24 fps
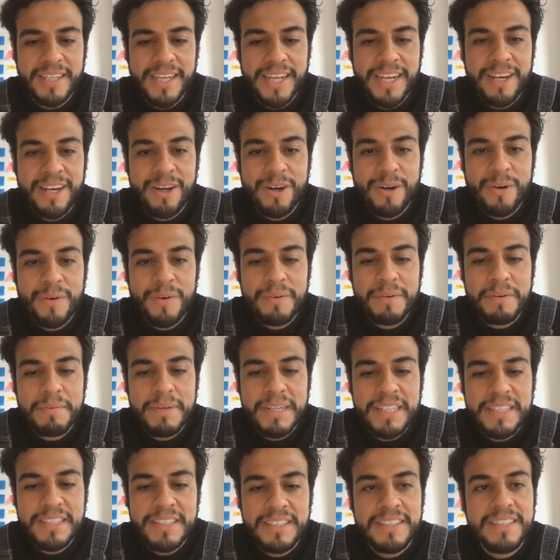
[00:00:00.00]
Hello,
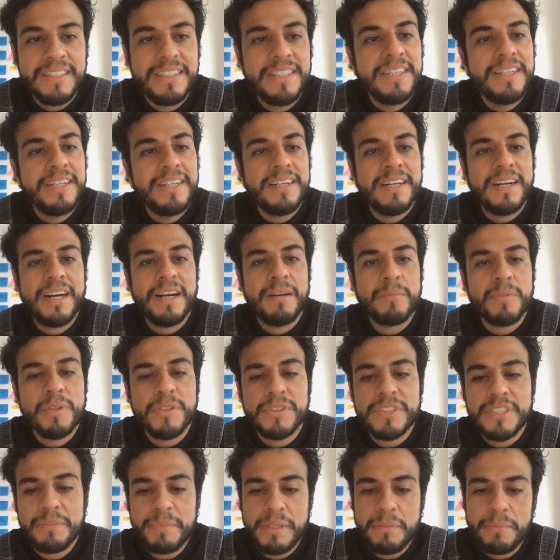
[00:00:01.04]
everybody. I'm
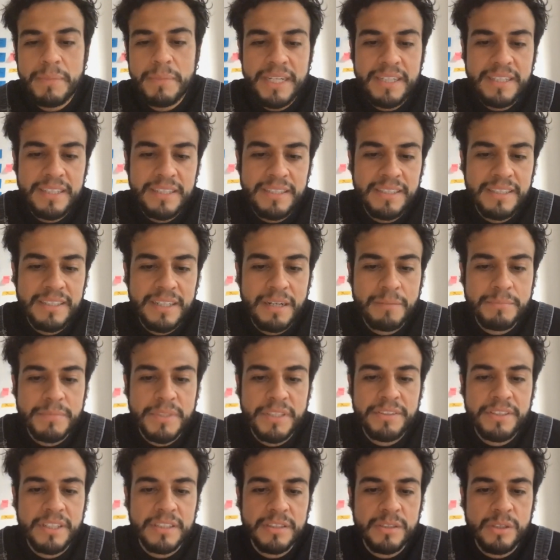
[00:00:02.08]
Jose Permar. I'm
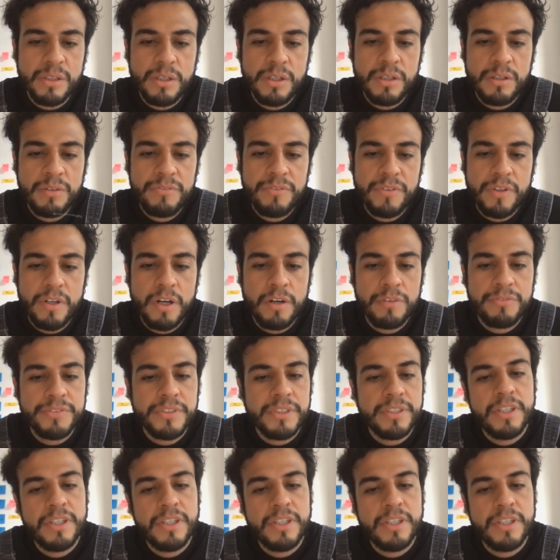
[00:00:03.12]
the director of Off the